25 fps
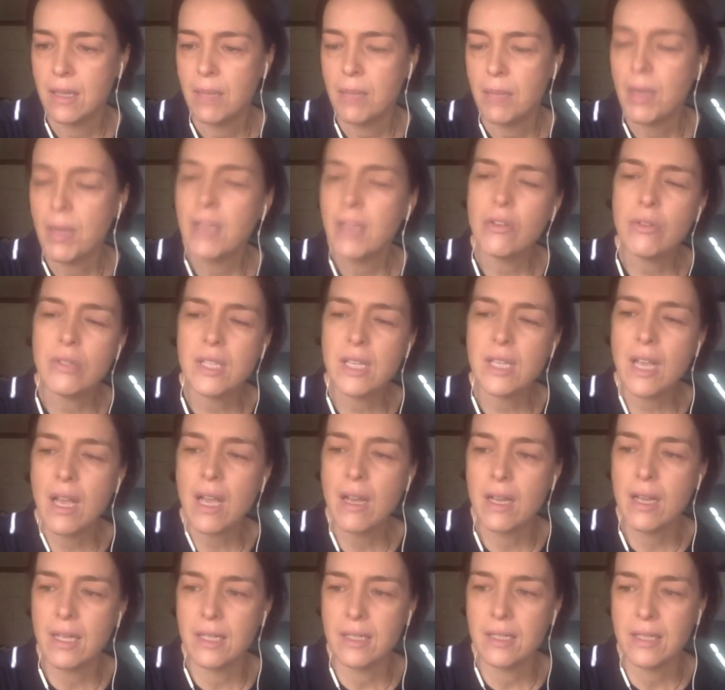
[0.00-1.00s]
By using
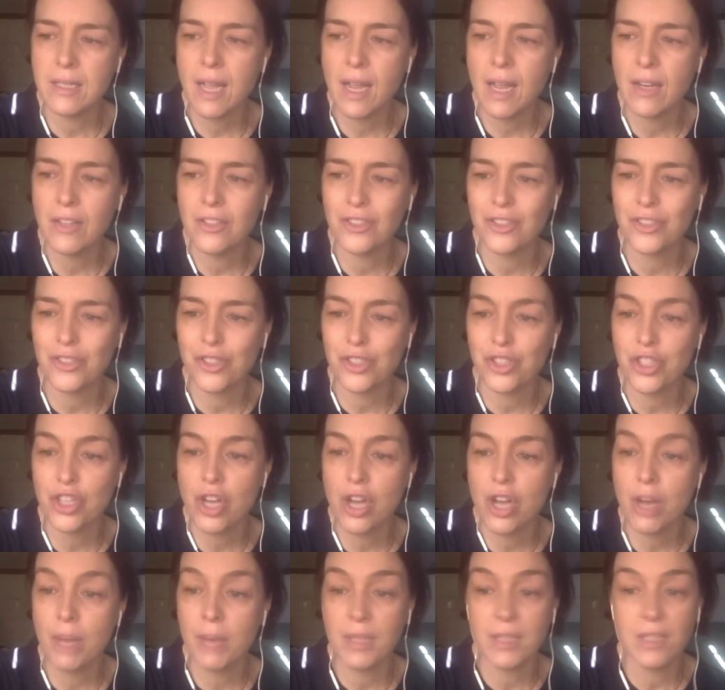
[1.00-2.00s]
her intelligence,
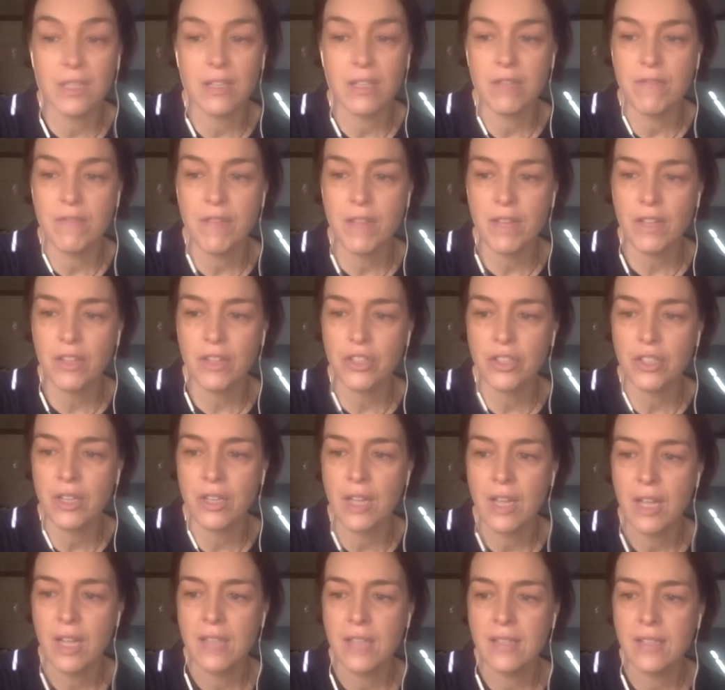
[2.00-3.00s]
charm, and conviction,
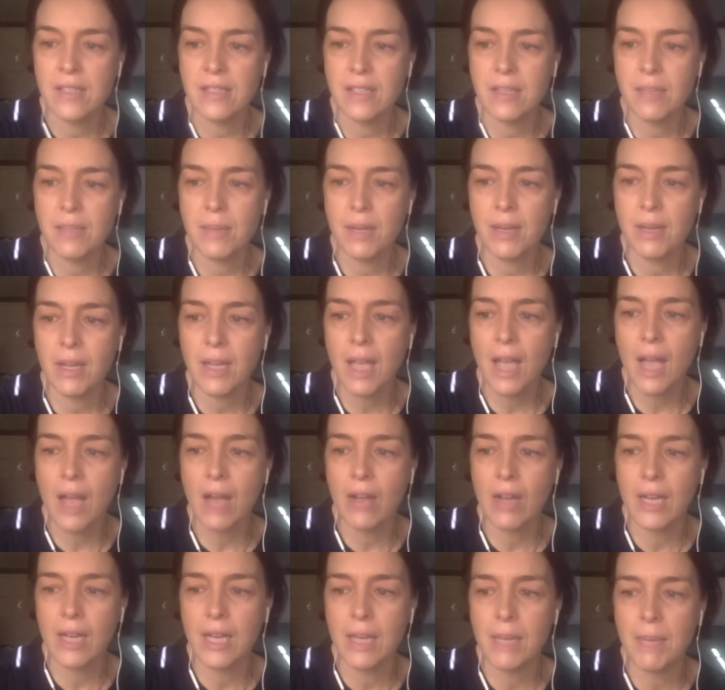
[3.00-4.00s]
Sister Marie
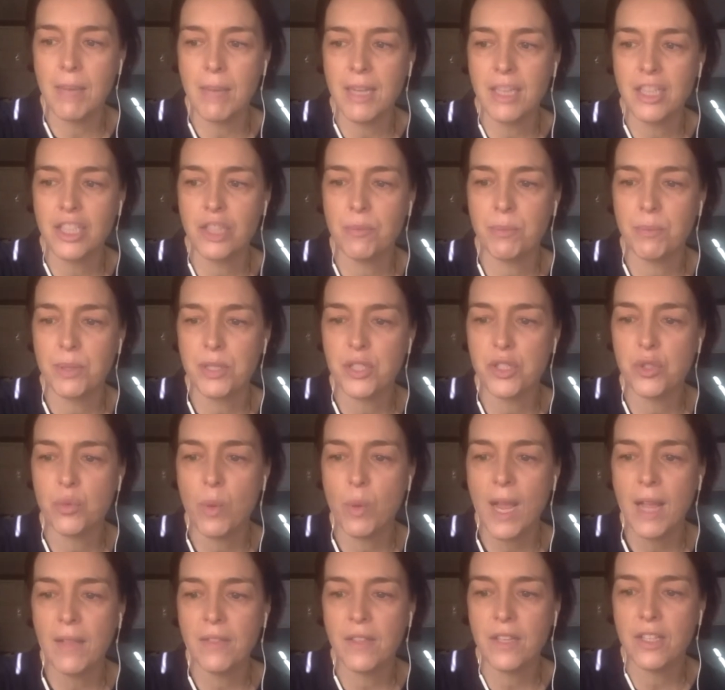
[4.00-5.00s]
Aurélie managed to
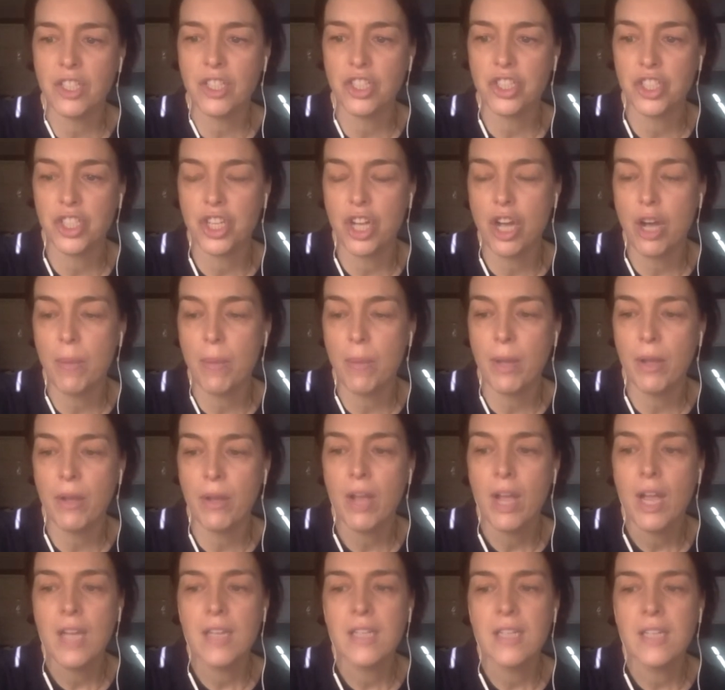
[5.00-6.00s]
persuade the Gestapo
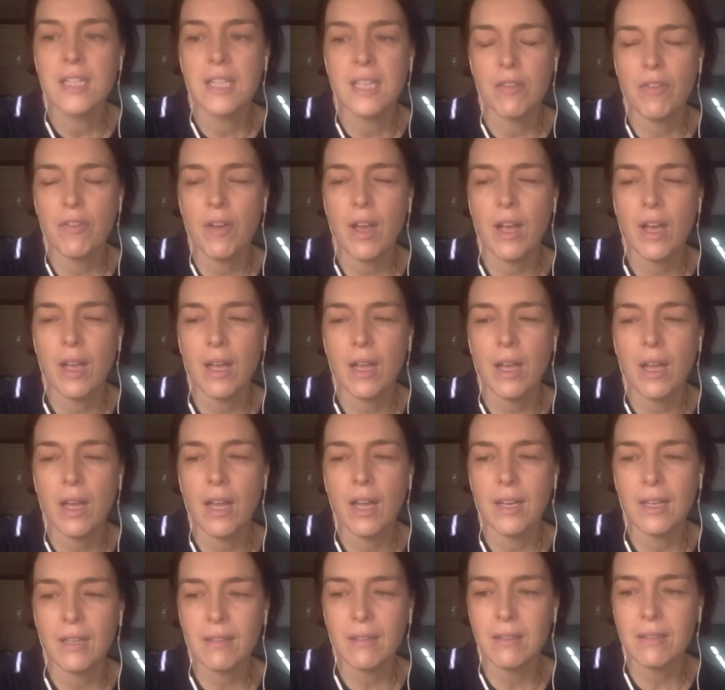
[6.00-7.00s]
to give her
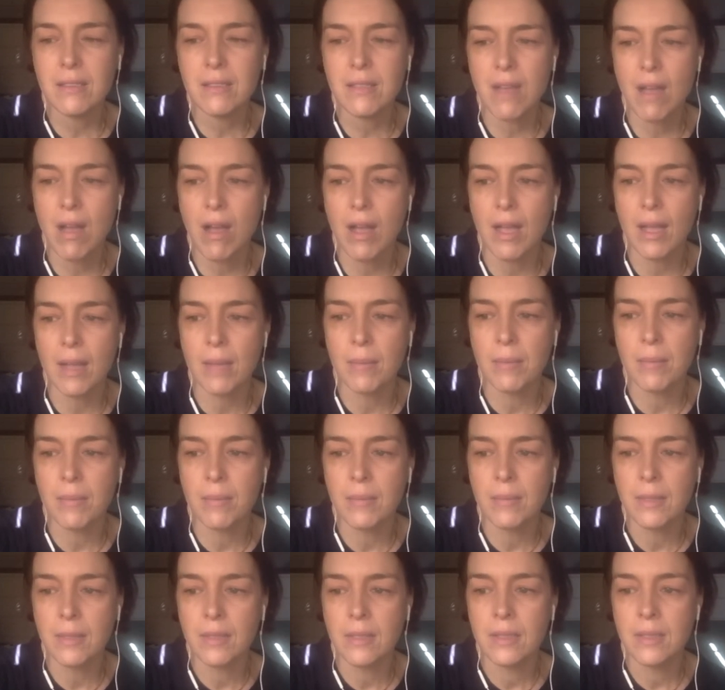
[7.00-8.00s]
a little time
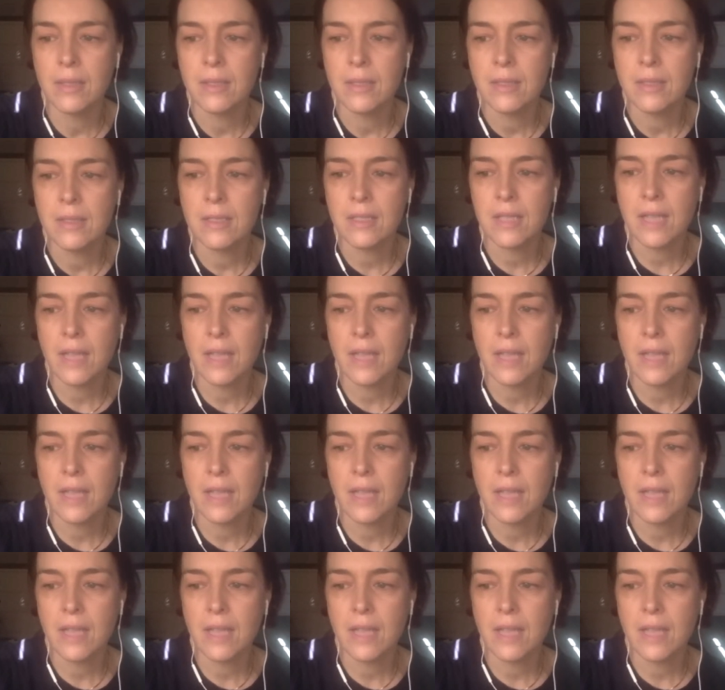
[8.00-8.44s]
to